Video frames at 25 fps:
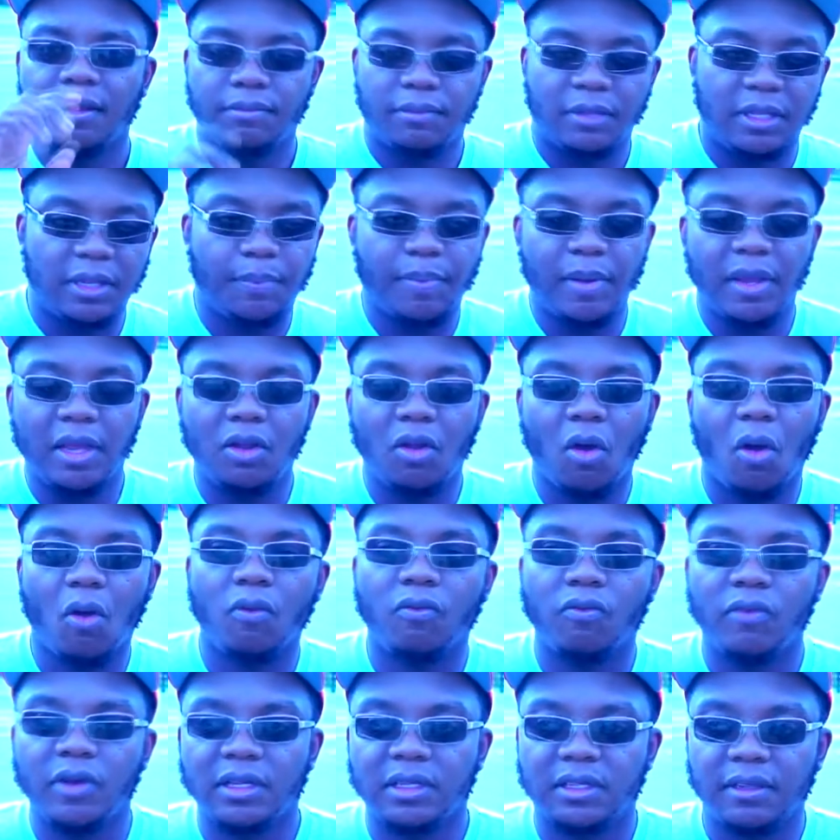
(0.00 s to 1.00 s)
depending
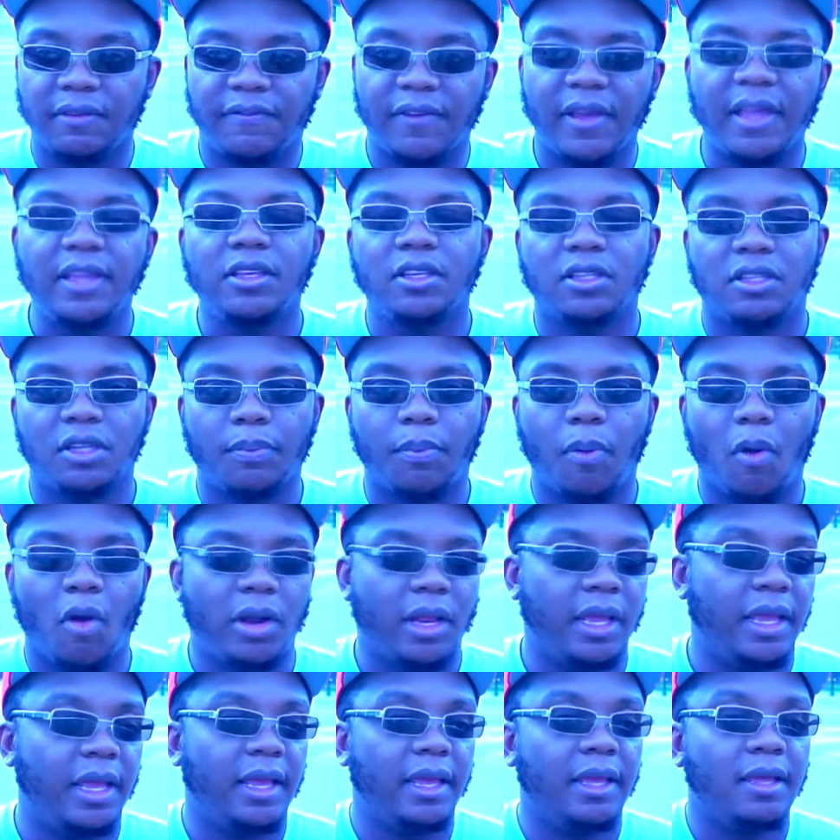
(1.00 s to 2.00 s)
on which event you took
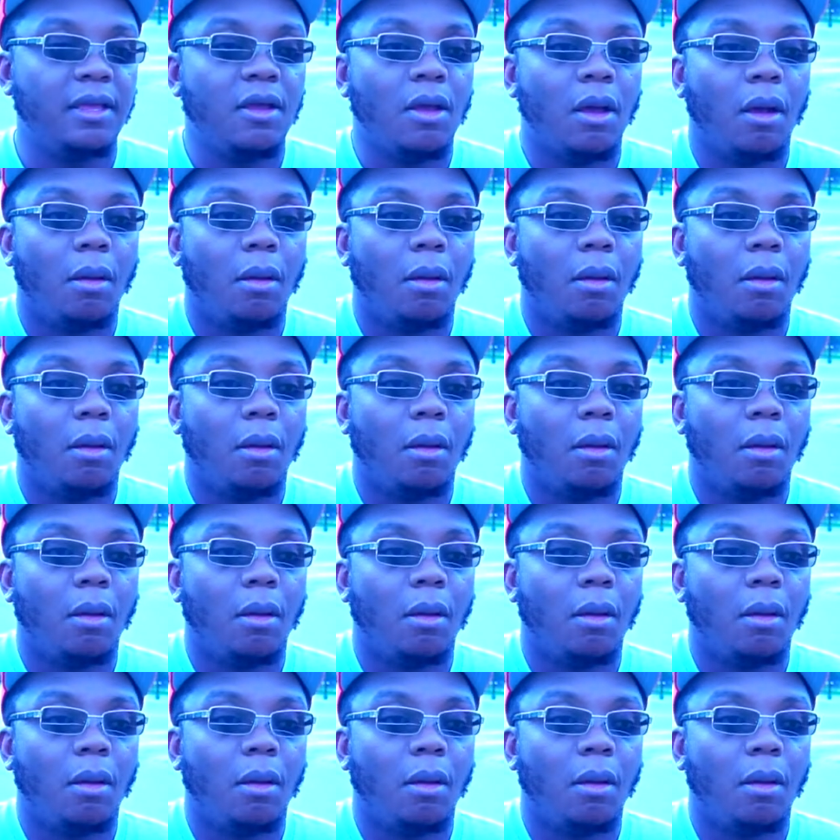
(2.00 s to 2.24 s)
part in,